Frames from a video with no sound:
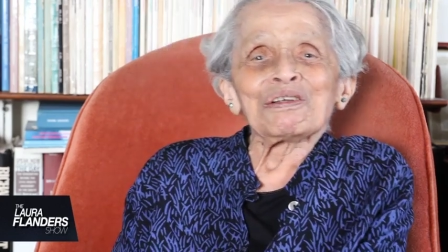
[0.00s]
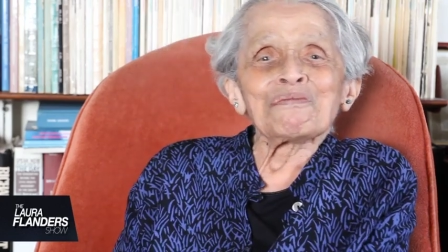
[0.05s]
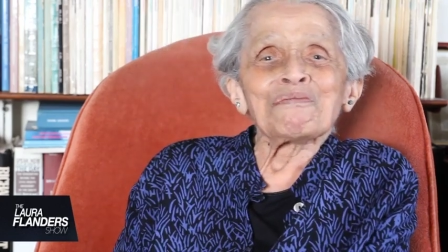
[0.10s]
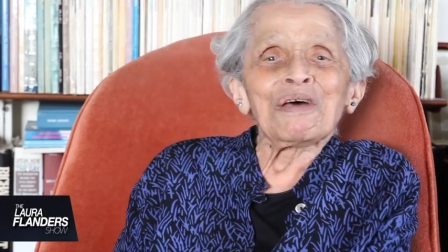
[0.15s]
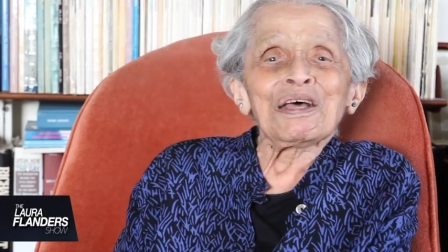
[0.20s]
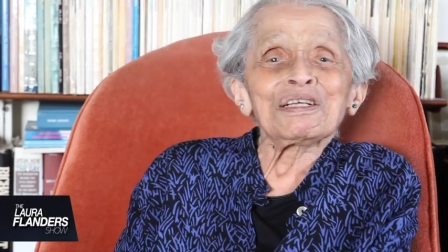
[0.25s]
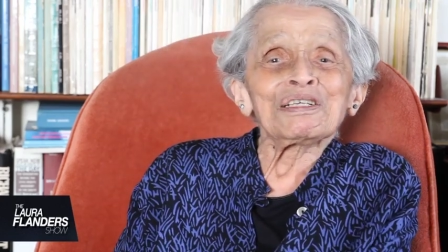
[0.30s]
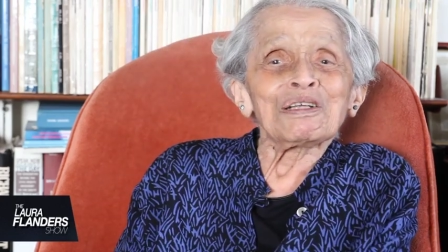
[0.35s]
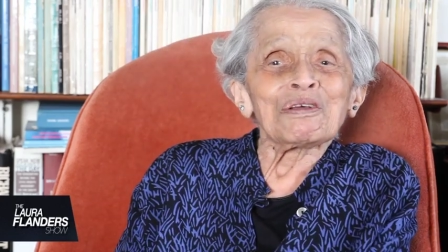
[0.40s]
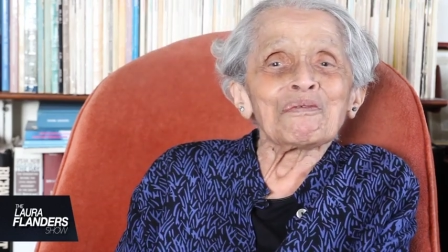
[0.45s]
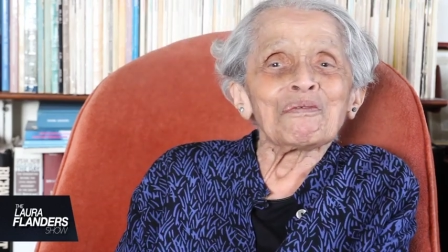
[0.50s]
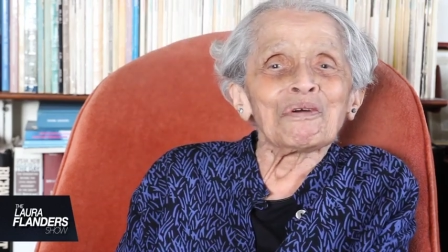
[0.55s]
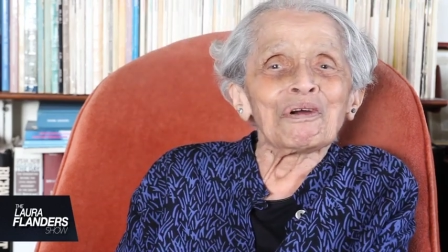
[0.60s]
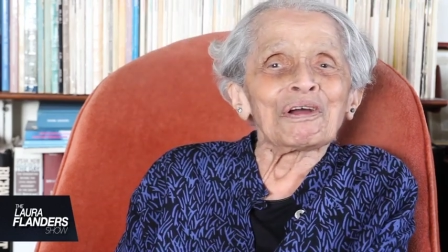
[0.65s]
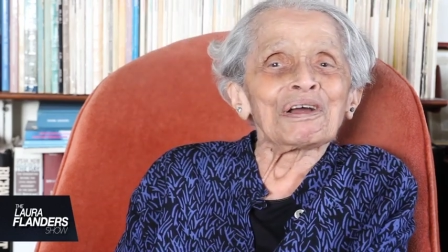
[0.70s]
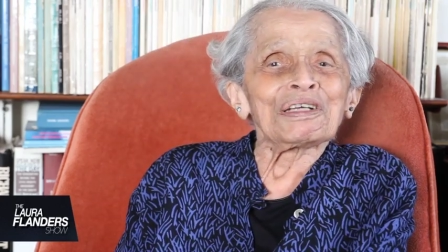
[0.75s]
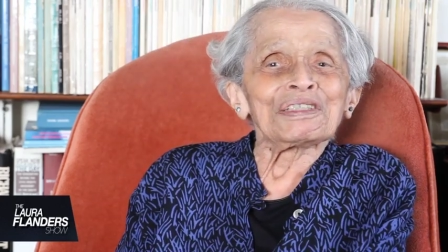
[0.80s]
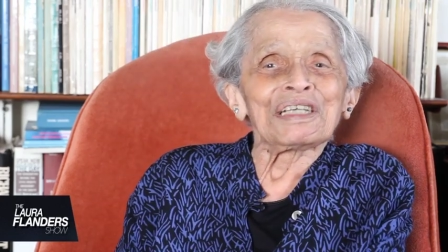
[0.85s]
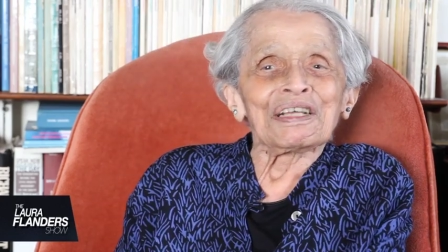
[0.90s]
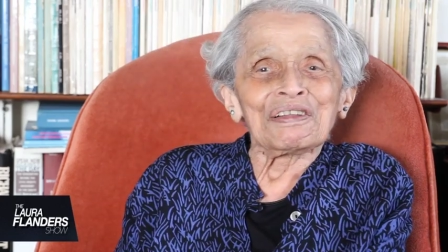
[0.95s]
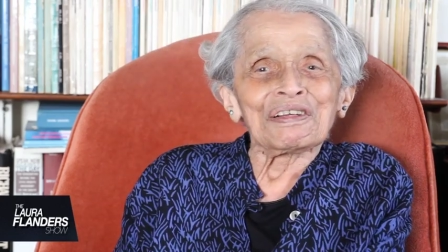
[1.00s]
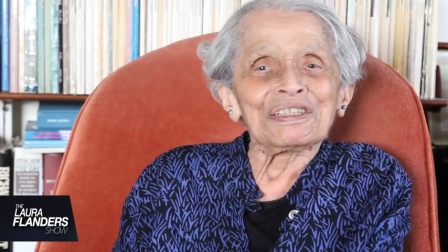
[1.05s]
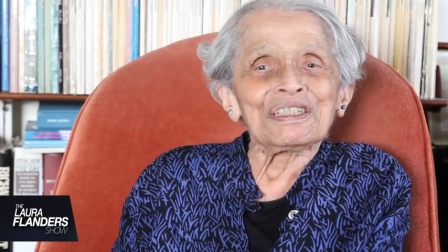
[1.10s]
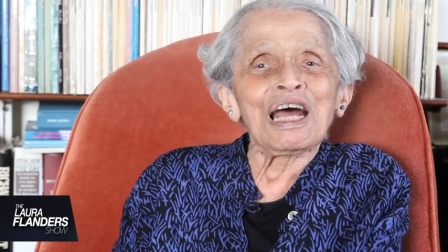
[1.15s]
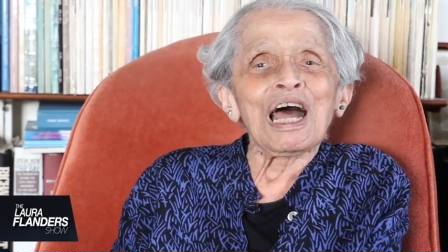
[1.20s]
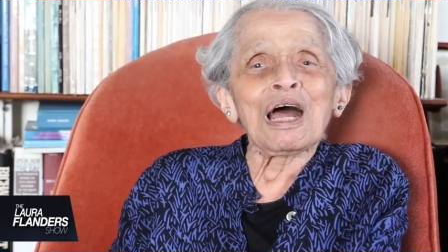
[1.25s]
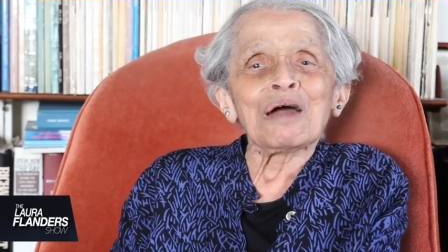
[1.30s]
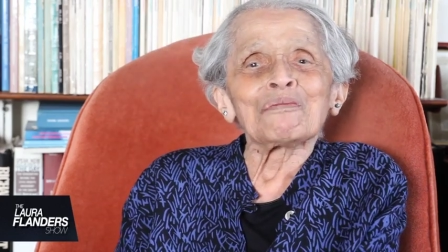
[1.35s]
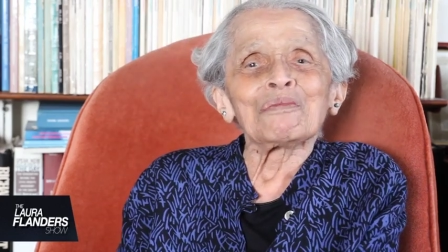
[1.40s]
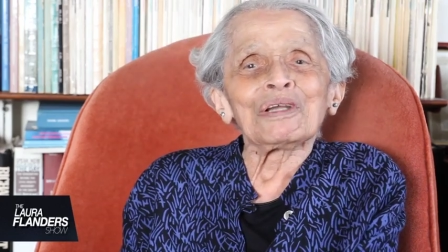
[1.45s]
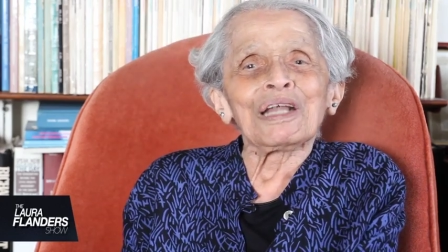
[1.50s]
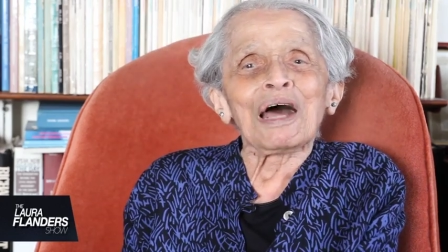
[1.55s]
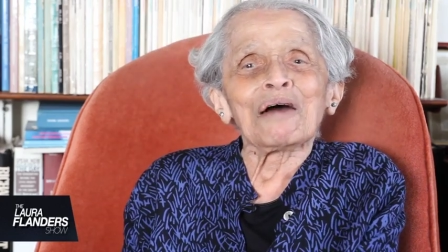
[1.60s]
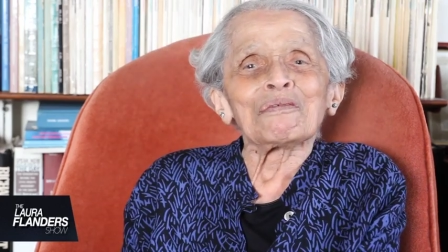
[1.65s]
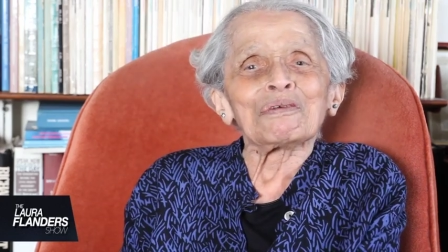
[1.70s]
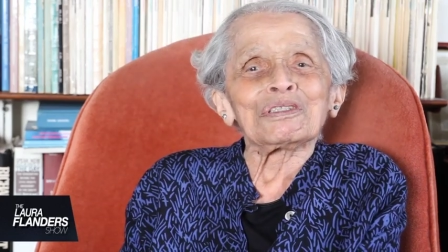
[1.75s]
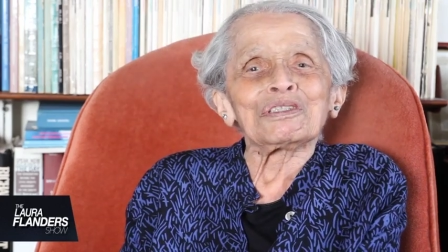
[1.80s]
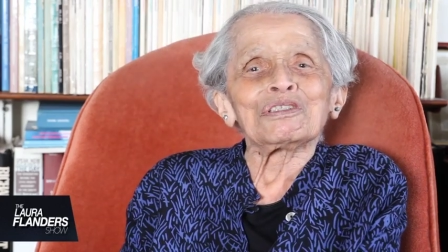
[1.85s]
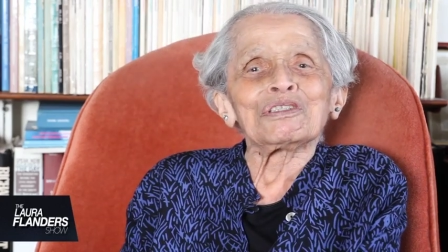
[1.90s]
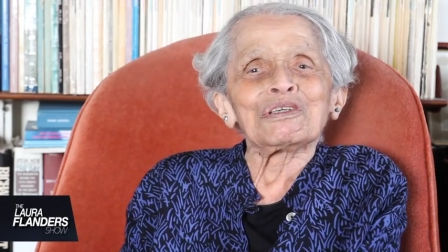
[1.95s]
domestic workers at the time when I
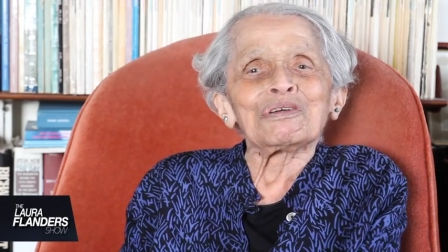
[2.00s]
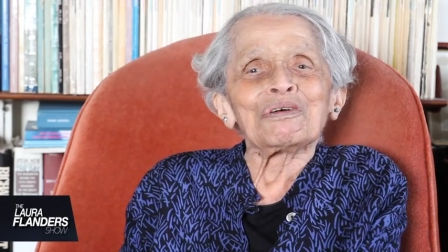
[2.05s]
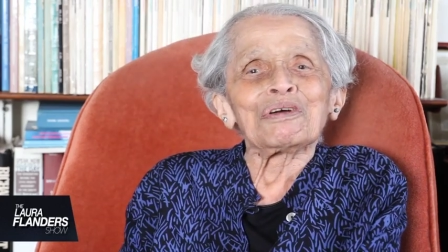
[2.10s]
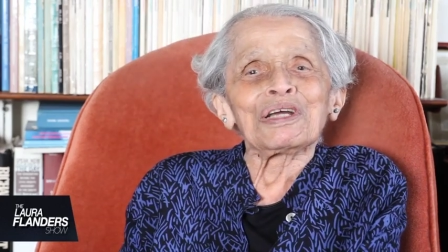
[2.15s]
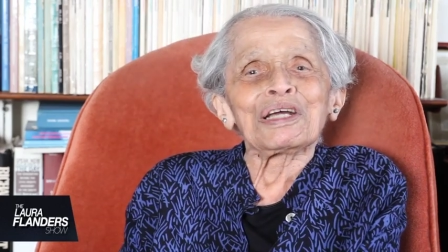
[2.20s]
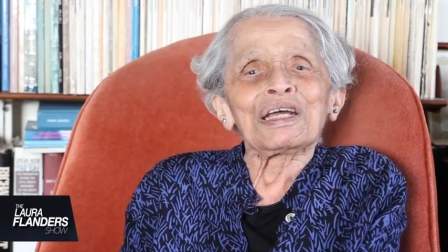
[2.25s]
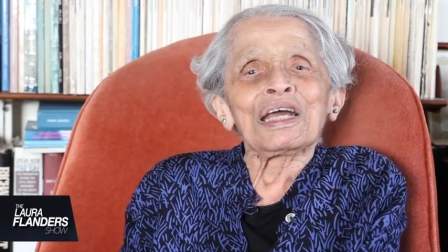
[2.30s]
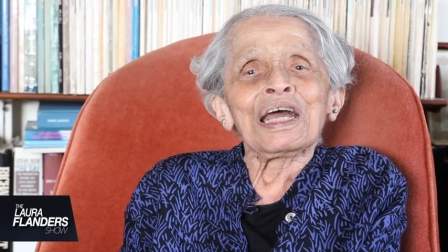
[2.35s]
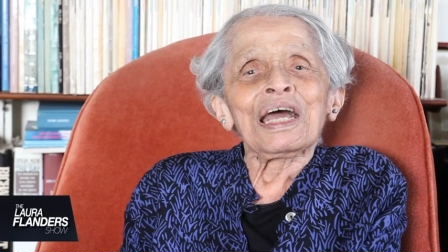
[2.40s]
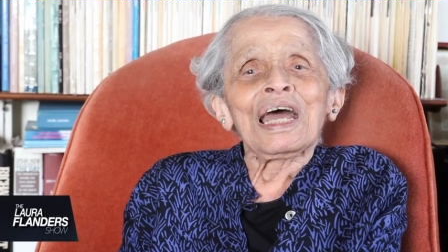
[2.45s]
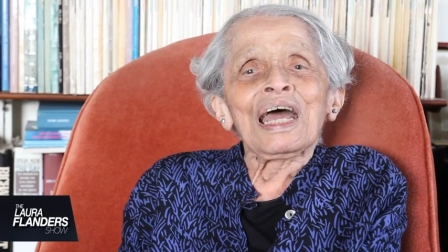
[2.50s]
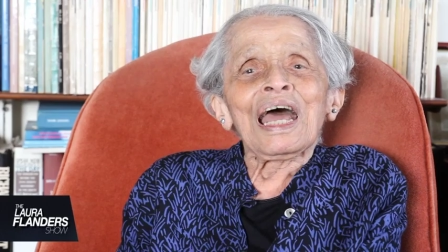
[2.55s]
was doing,